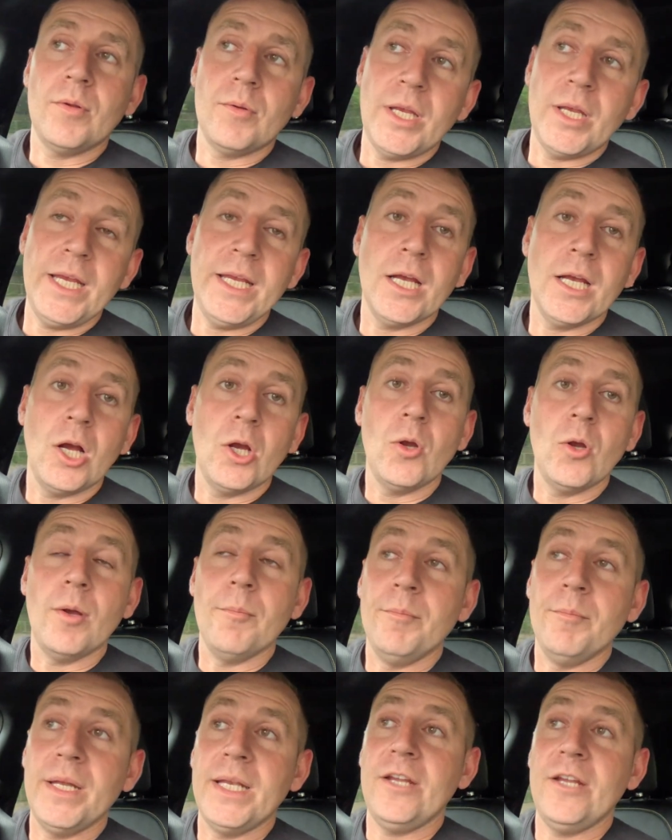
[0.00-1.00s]
EO
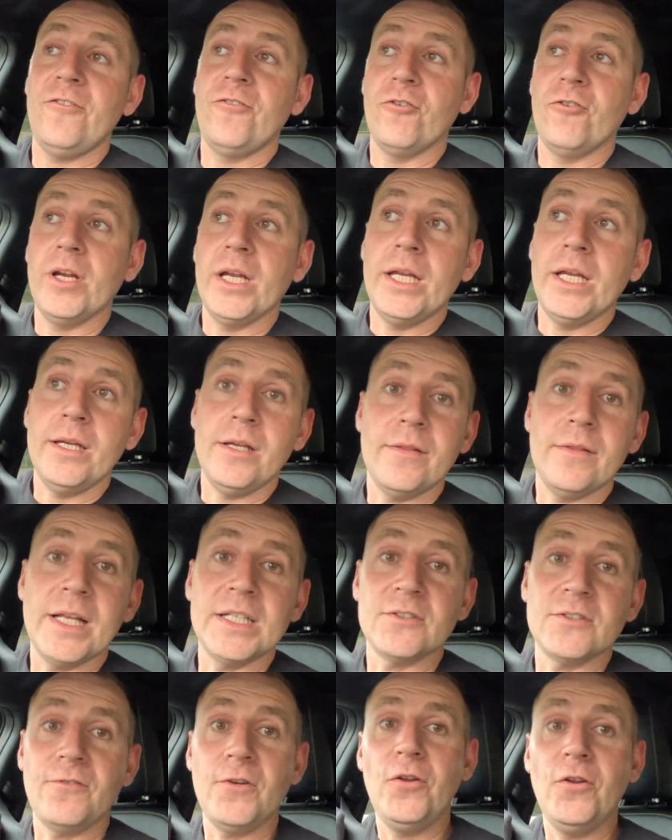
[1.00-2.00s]
Mini 3,
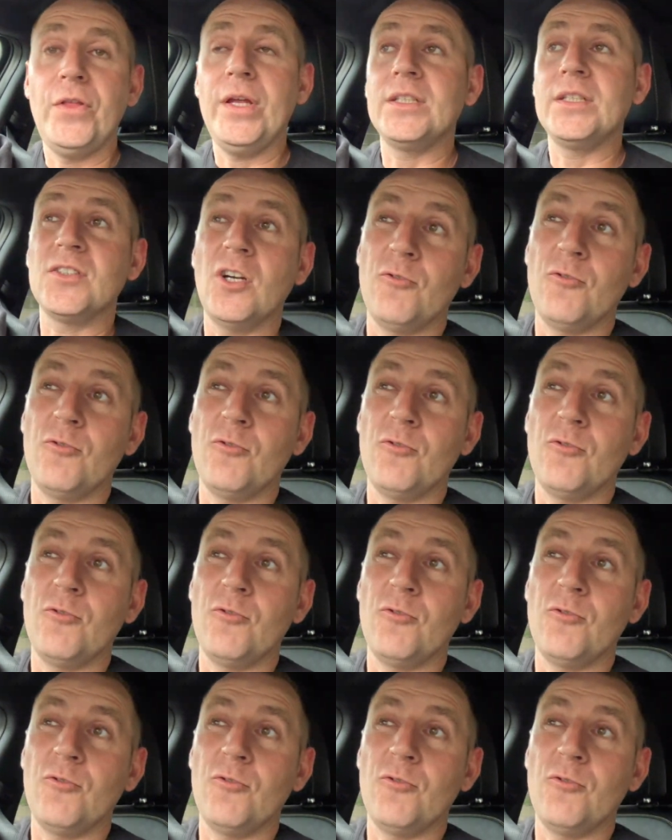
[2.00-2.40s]
there's a few things I